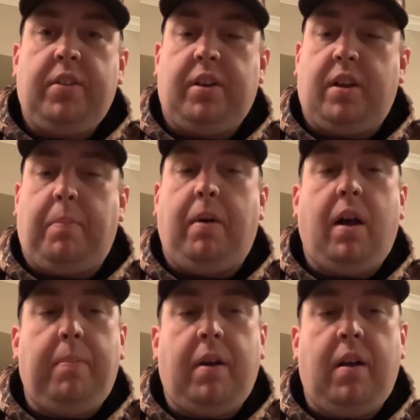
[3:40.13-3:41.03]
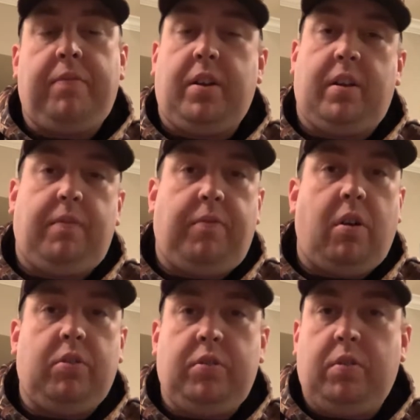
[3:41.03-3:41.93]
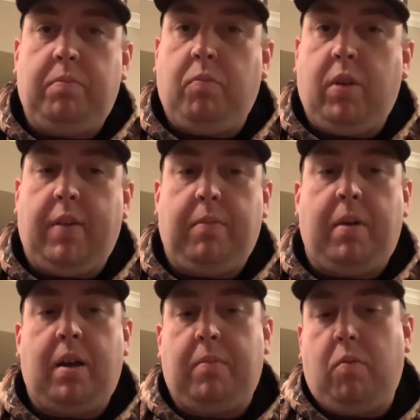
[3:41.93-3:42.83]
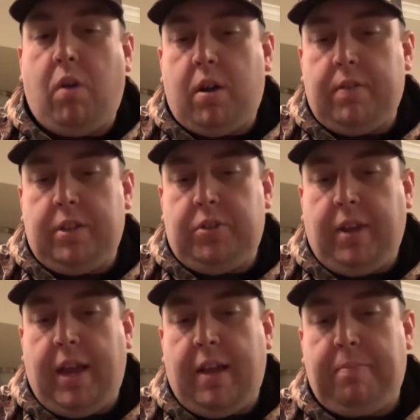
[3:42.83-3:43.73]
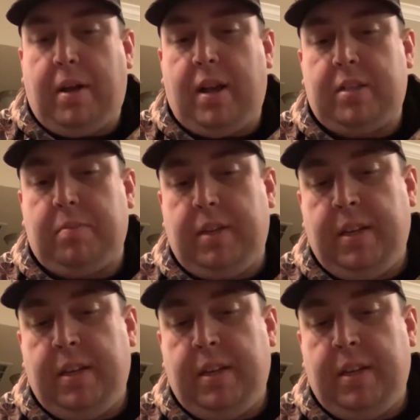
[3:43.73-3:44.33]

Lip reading: They're going to pop off. They're going to fall to the whatever bottom of water that you have, possibly.